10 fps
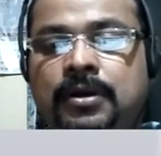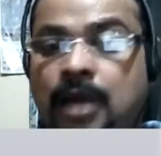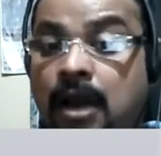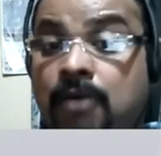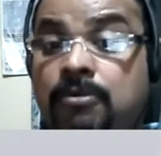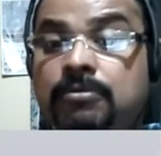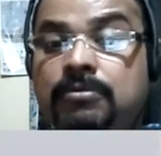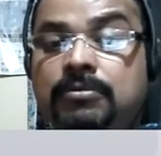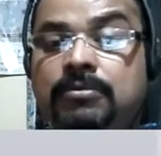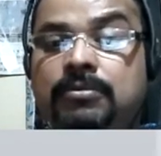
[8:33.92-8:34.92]
Now,
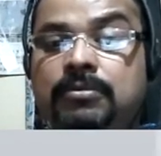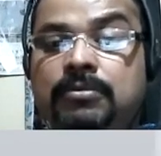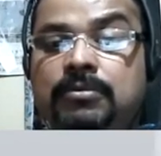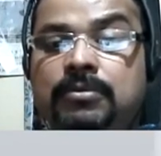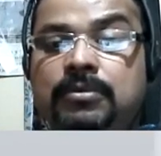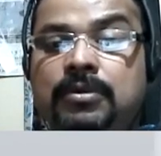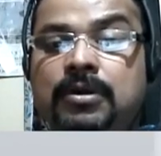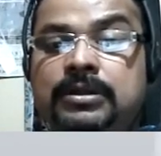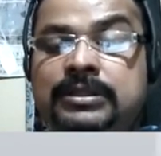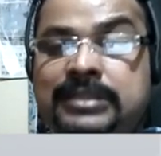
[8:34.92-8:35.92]

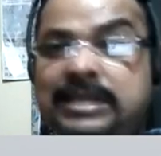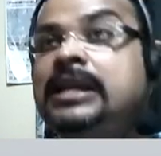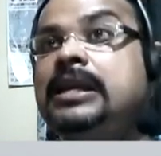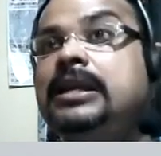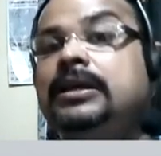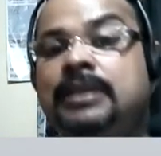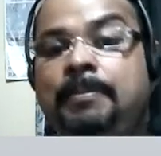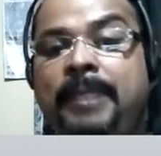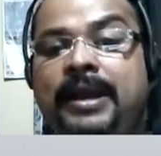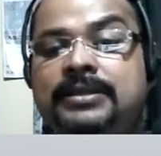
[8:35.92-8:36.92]
till the
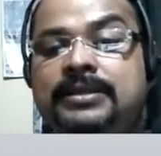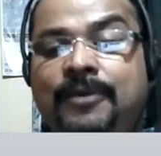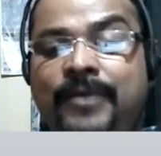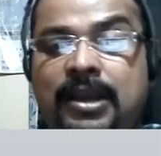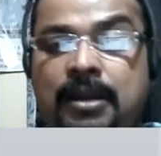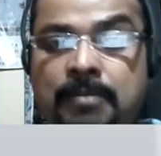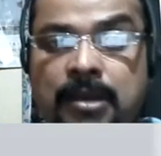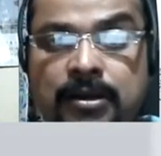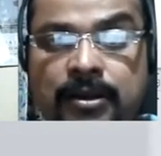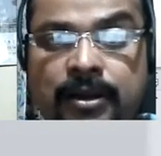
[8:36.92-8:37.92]
bed is available,
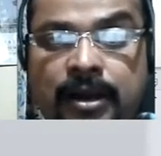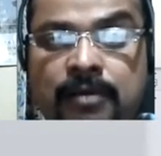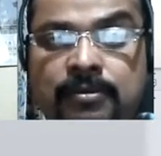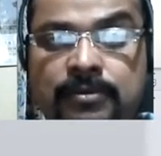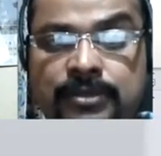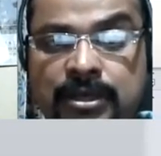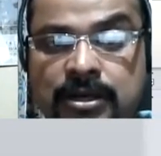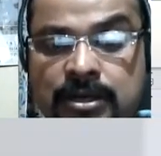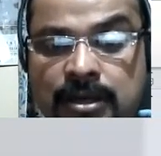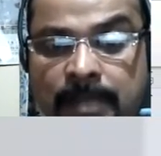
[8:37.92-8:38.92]

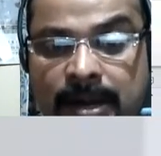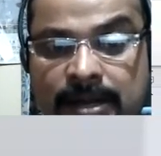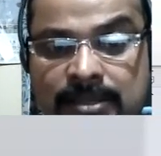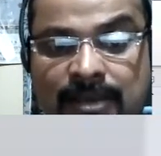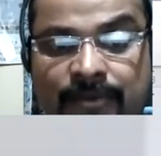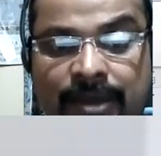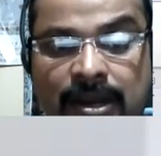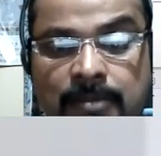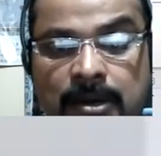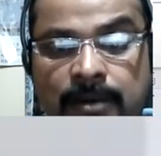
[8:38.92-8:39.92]
till the bed is
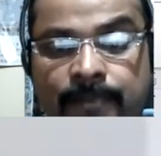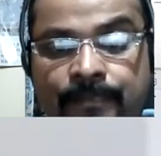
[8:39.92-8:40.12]
available,